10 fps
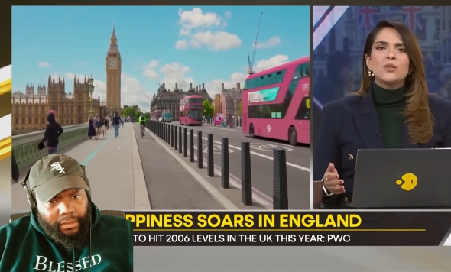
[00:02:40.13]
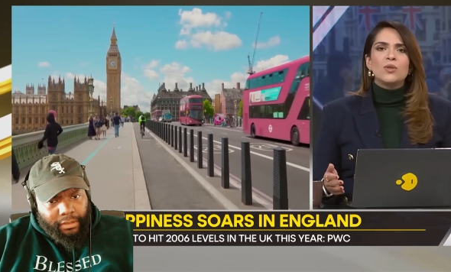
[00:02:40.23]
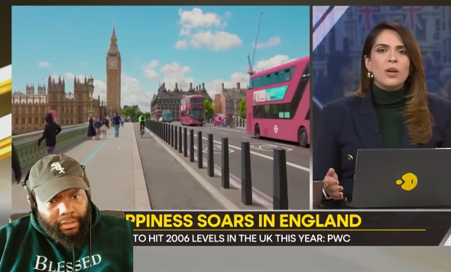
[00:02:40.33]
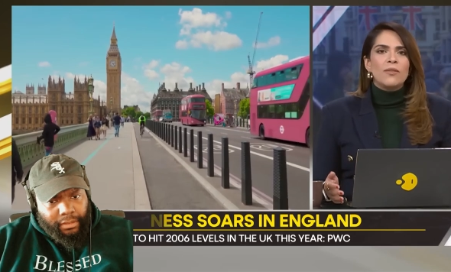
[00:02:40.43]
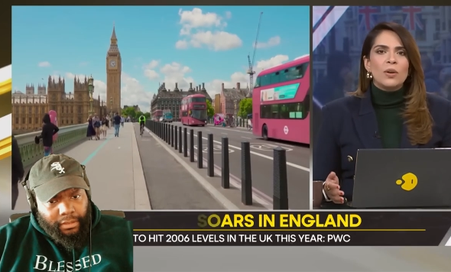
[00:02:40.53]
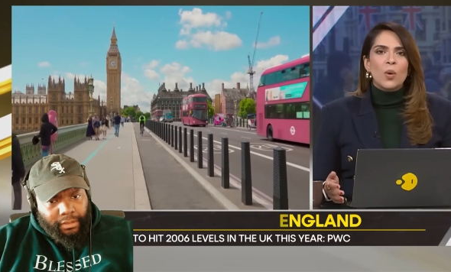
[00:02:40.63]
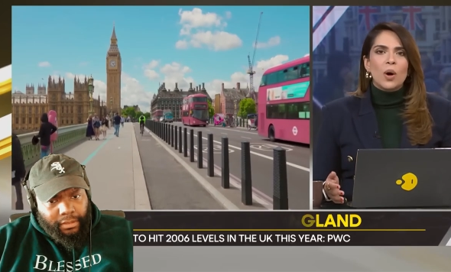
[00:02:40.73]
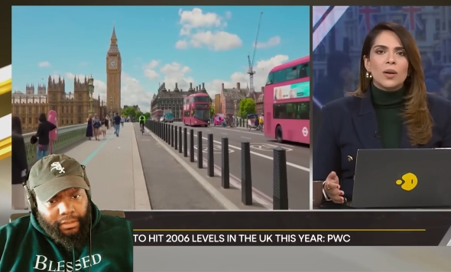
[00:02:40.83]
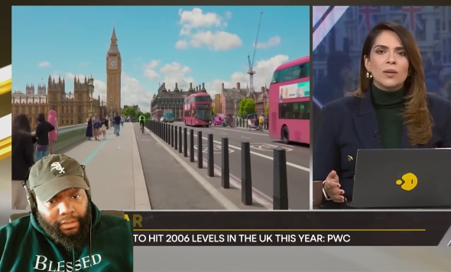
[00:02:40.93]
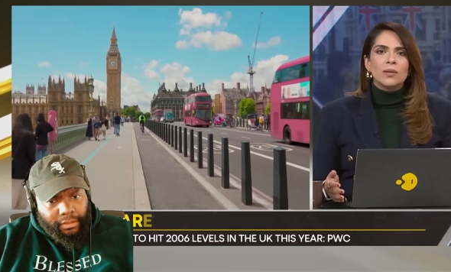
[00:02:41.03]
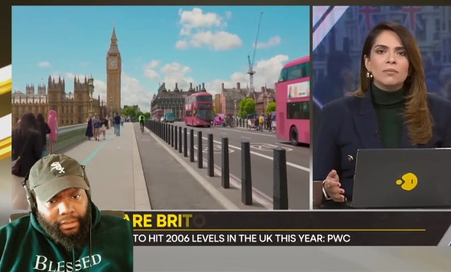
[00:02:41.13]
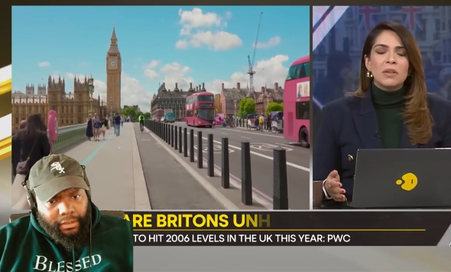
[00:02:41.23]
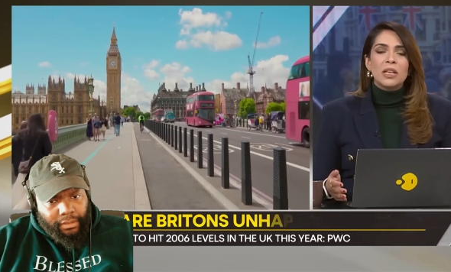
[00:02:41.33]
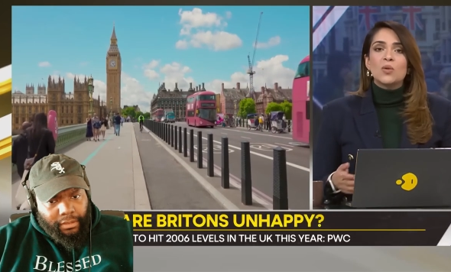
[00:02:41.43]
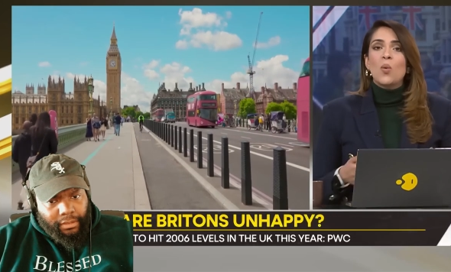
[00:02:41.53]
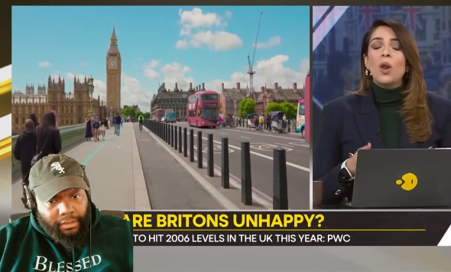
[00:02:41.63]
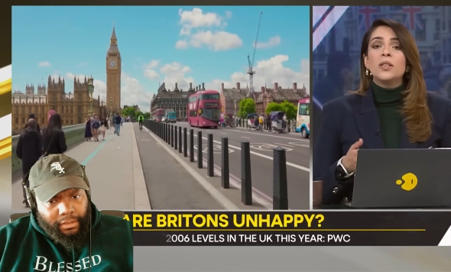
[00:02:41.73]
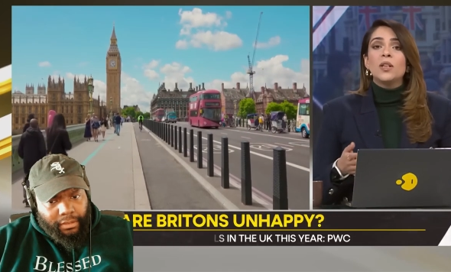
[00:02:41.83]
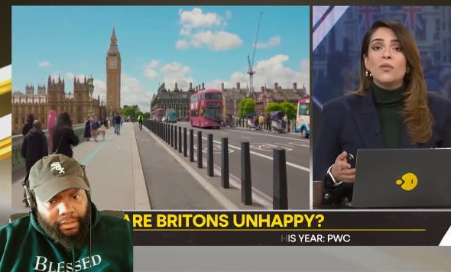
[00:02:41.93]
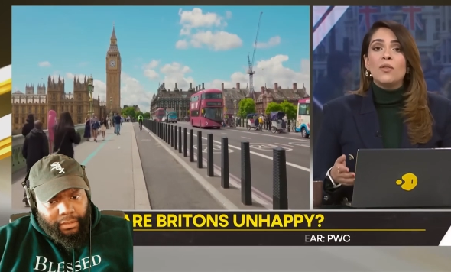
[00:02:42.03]
Speaker 1: to live and work. Its quality
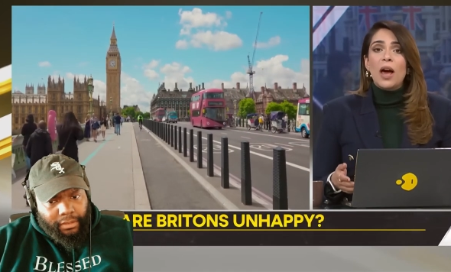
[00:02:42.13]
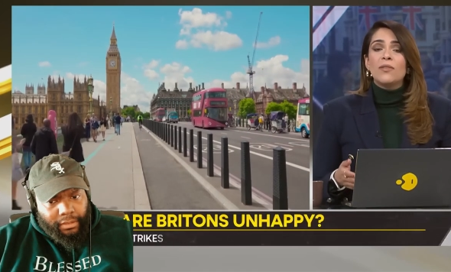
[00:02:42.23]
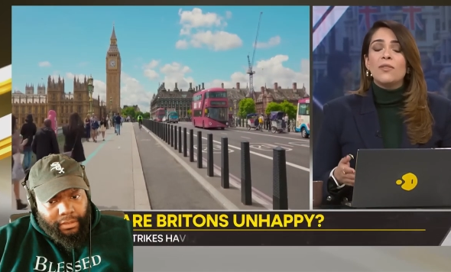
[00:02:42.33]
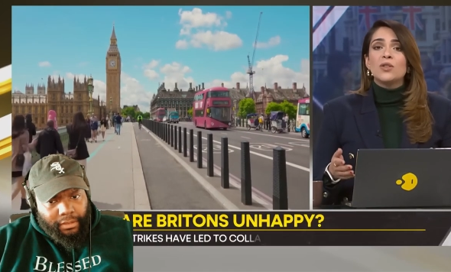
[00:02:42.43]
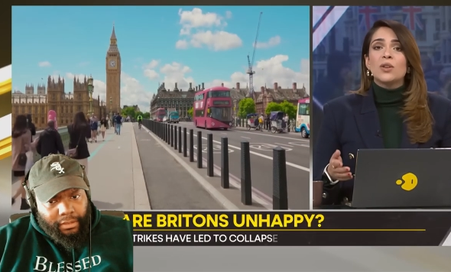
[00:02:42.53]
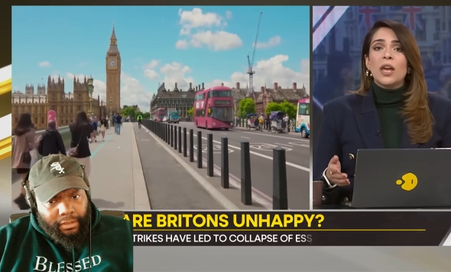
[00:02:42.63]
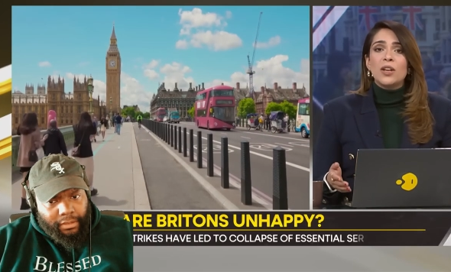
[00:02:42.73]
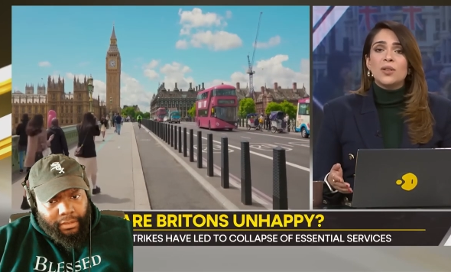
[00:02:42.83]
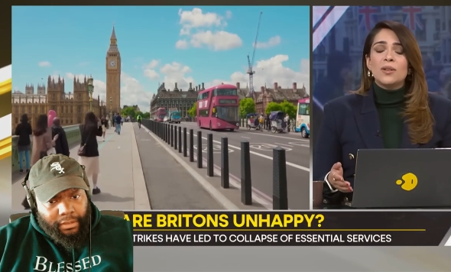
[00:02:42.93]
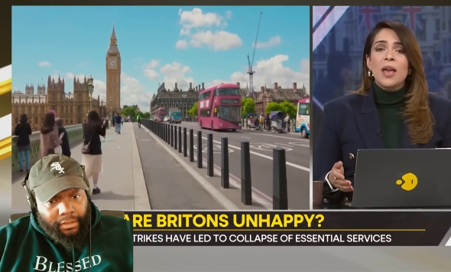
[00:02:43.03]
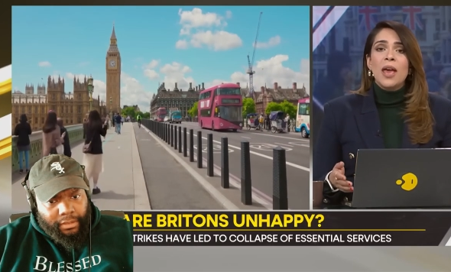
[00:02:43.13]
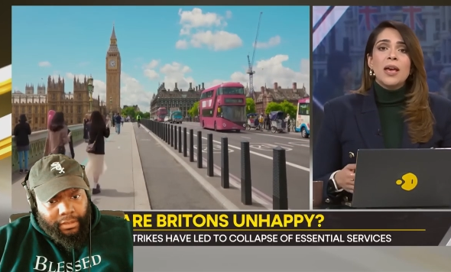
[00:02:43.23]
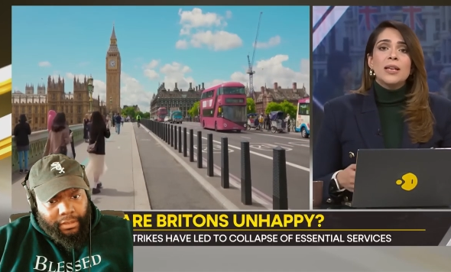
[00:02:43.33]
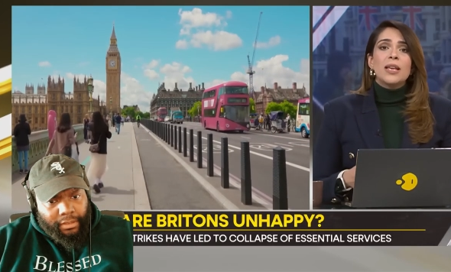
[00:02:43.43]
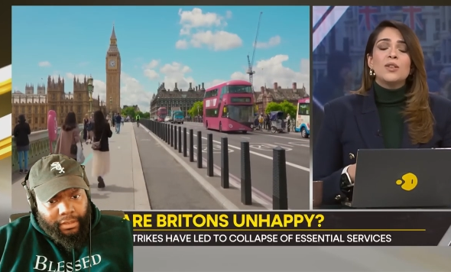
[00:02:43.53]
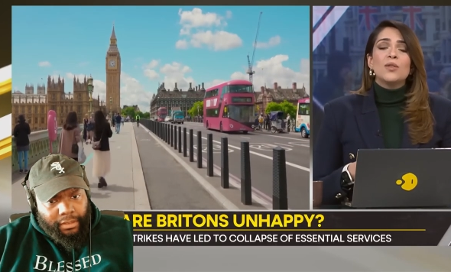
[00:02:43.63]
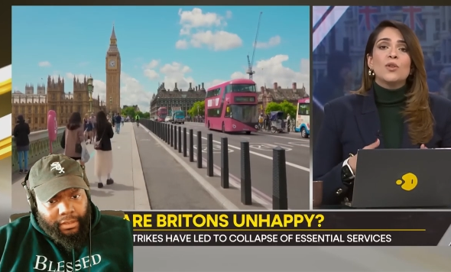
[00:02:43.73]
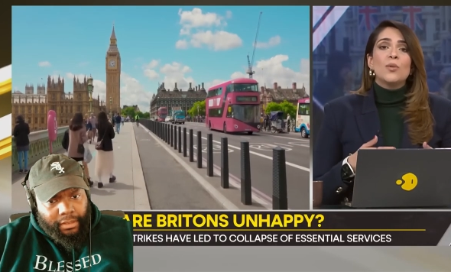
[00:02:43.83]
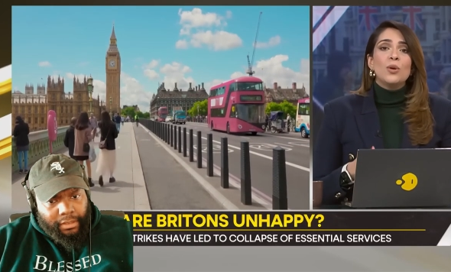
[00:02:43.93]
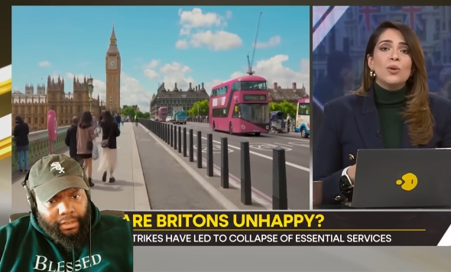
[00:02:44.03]
of life, education, sense of
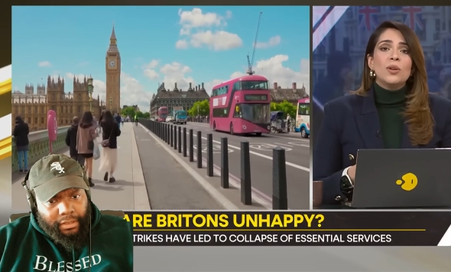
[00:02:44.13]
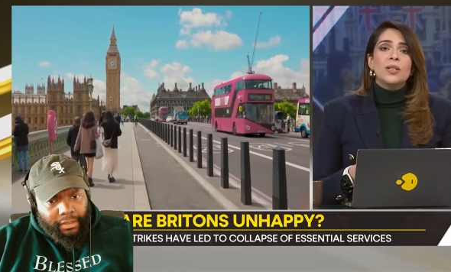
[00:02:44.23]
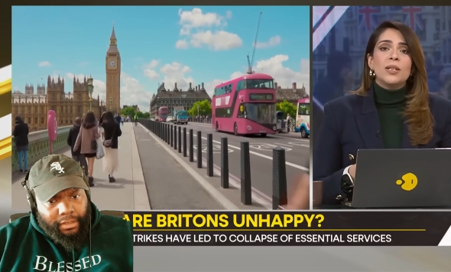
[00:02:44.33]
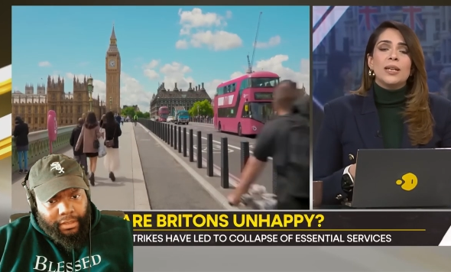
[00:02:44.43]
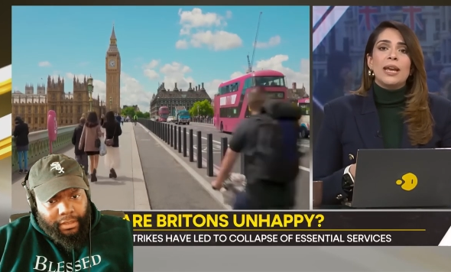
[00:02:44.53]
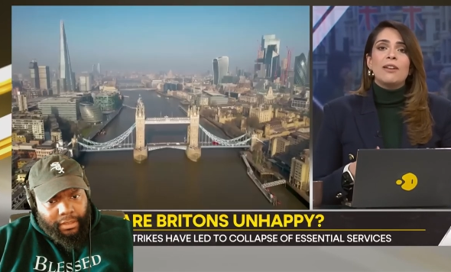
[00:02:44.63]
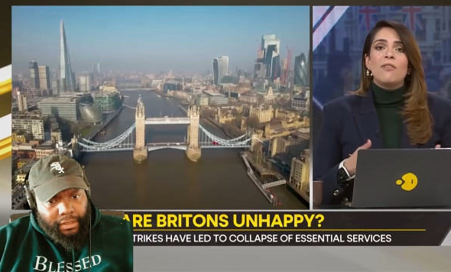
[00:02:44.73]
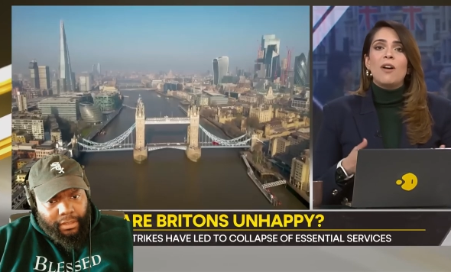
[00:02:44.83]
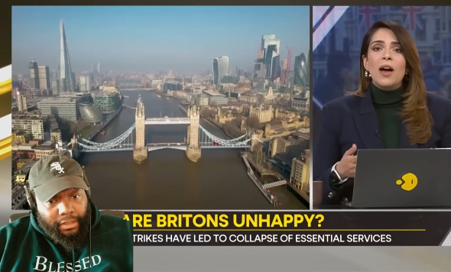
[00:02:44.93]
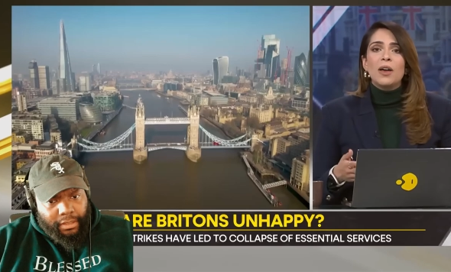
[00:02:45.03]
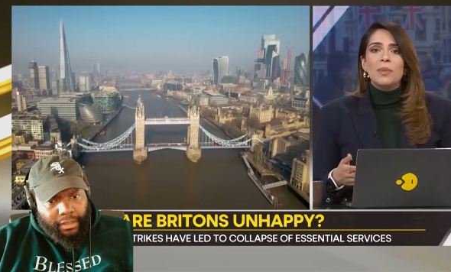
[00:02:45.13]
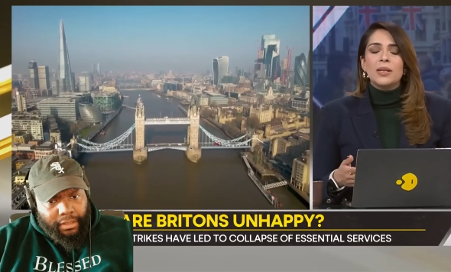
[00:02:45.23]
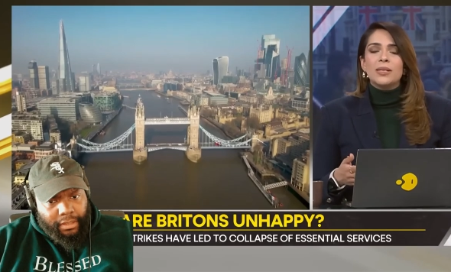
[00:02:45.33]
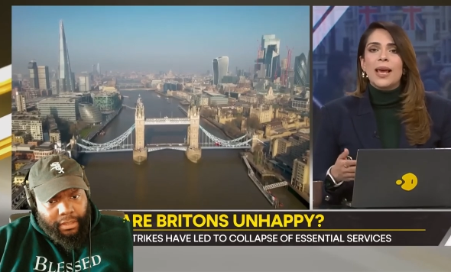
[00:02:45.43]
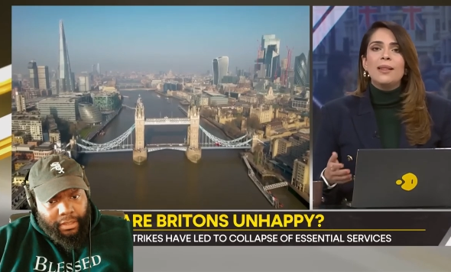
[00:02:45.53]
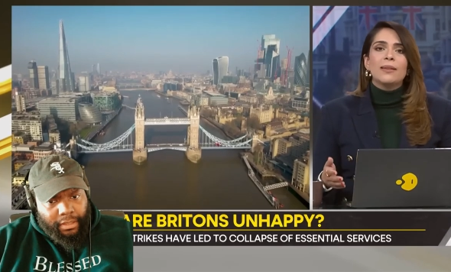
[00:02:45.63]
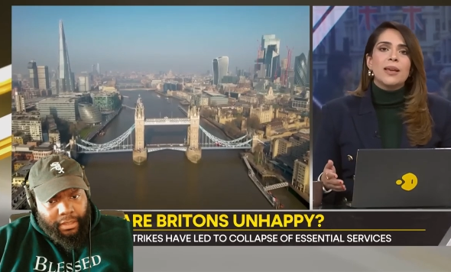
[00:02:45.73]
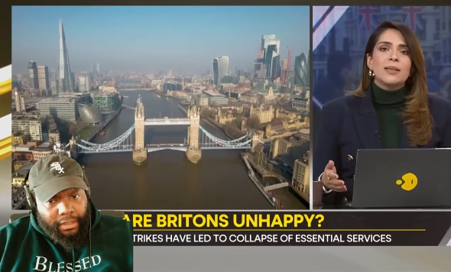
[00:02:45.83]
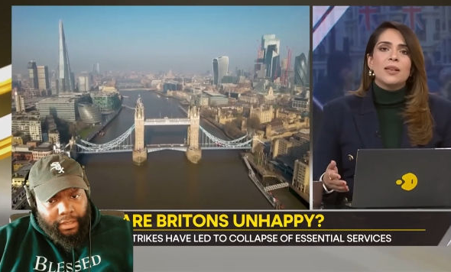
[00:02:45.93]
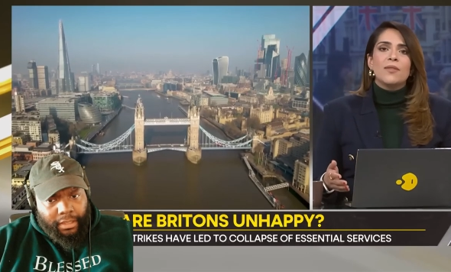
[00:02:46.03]
community, environment, healthcare
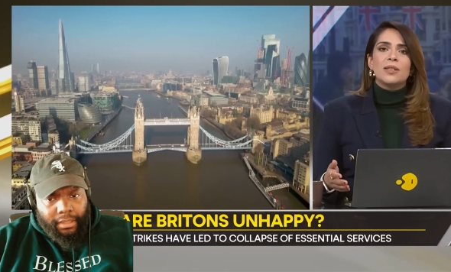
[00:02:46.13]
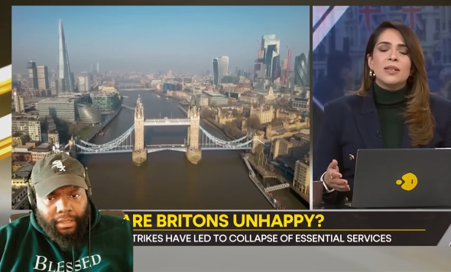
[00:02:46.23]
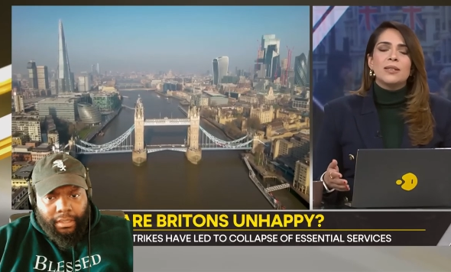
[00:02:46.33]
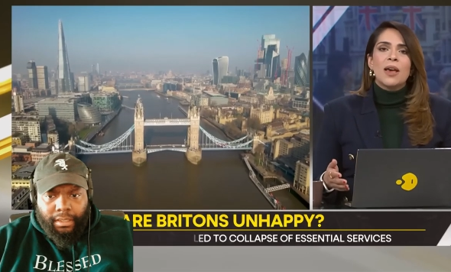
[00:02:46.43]
services,